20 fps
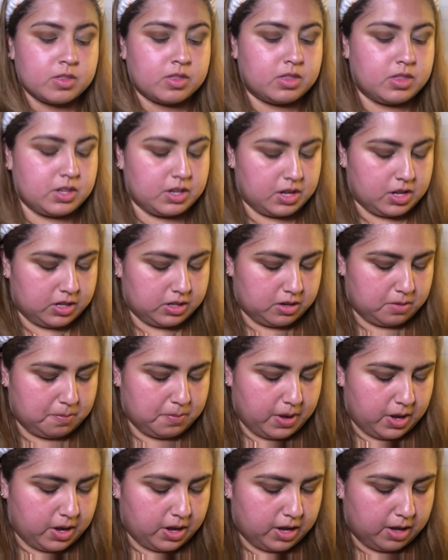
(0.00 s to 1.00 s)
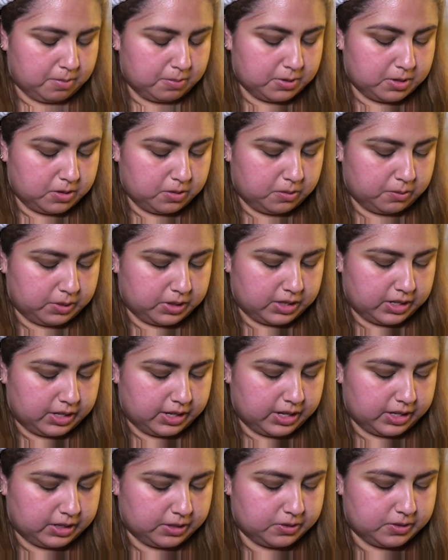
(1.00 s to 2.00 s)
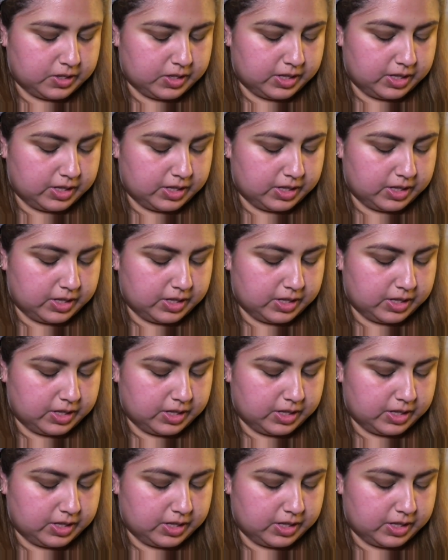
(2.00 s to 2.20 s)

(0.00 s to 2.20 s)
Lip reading: the color popped with the yellows at